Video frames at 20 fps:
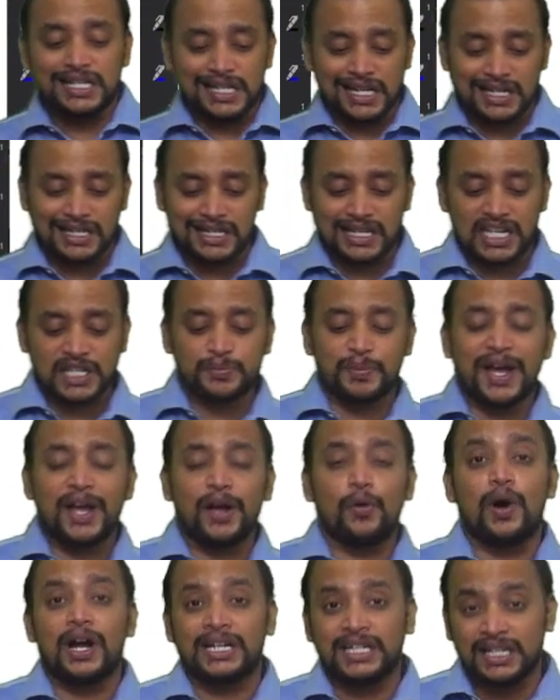and by
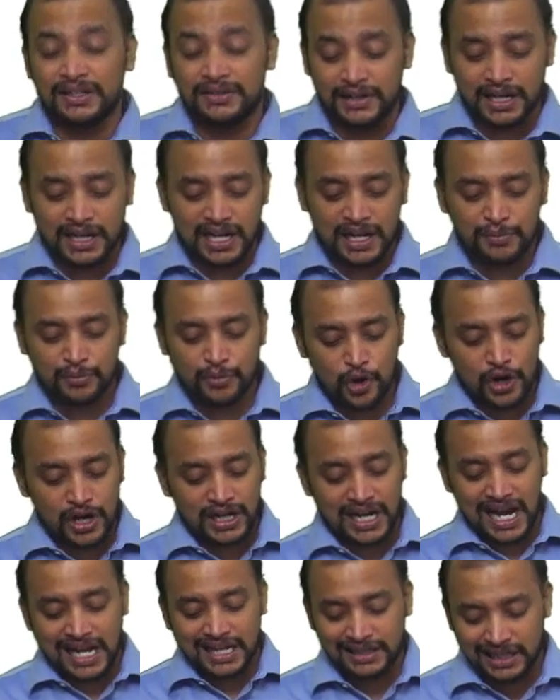whatever name call
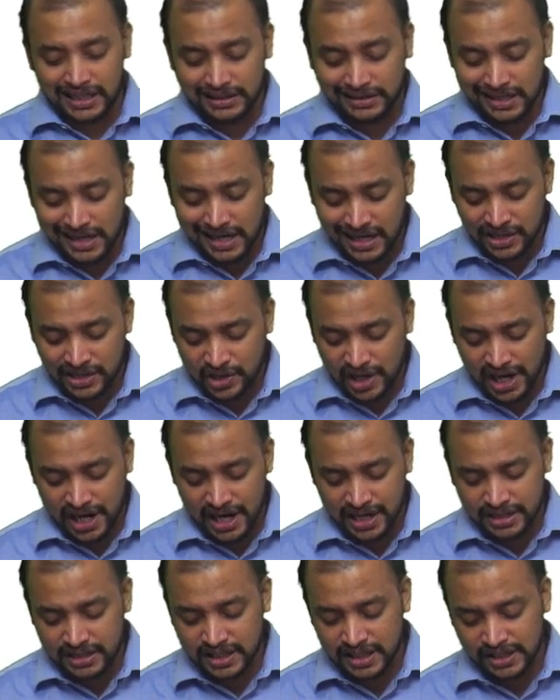other than
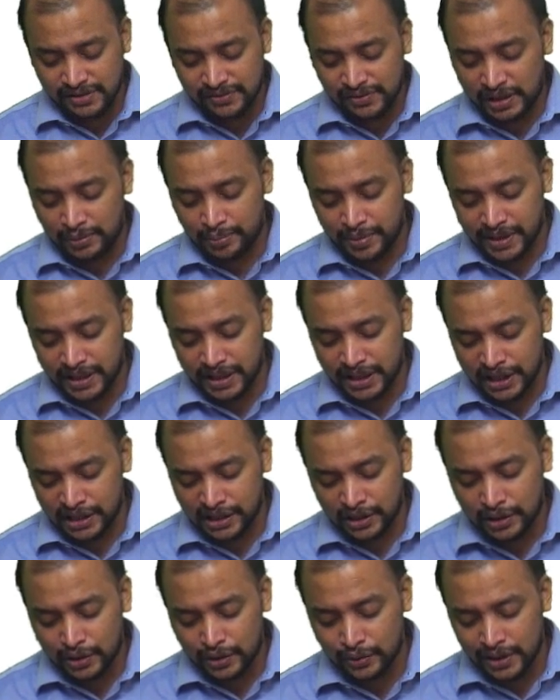GST will be
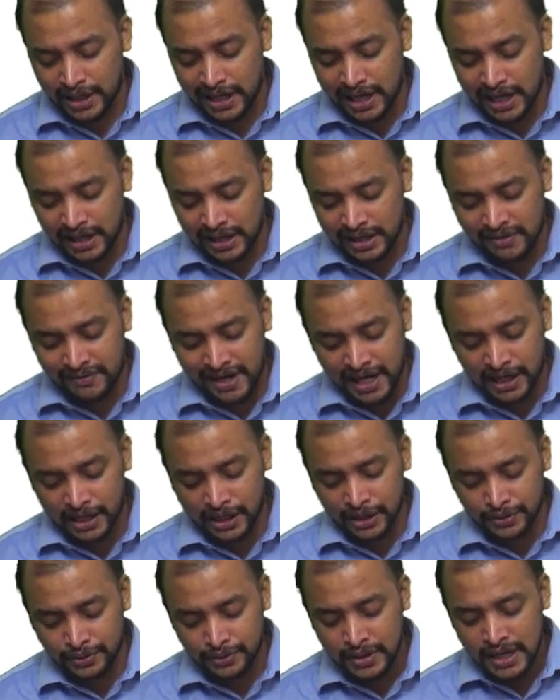included in the
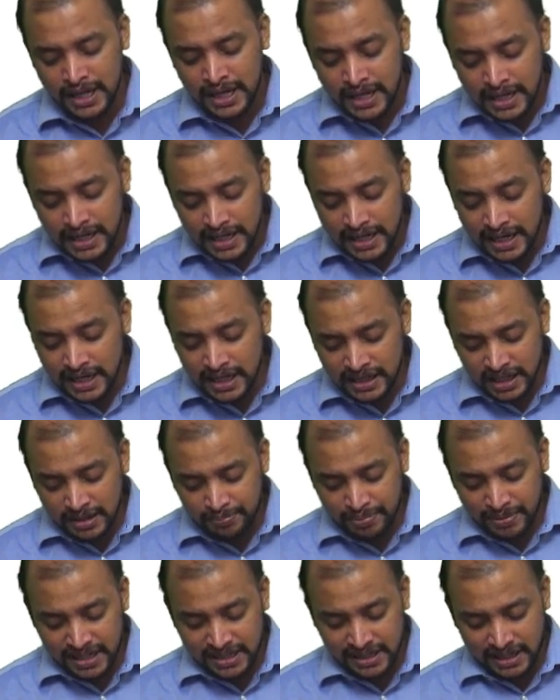value in the
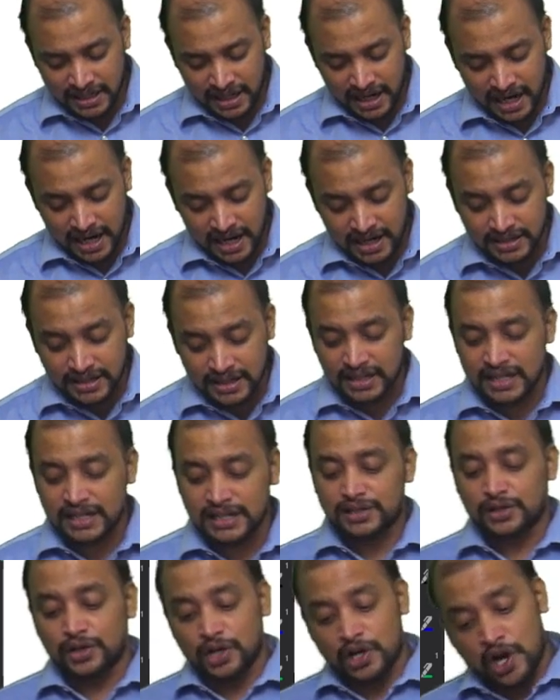present case, it
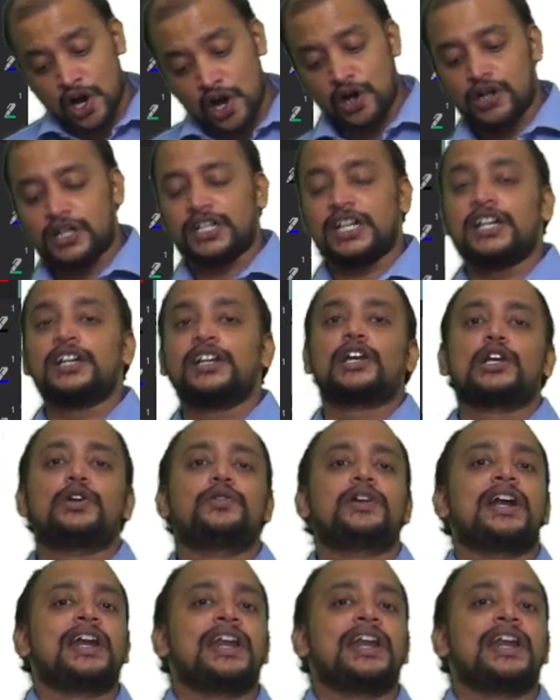is not included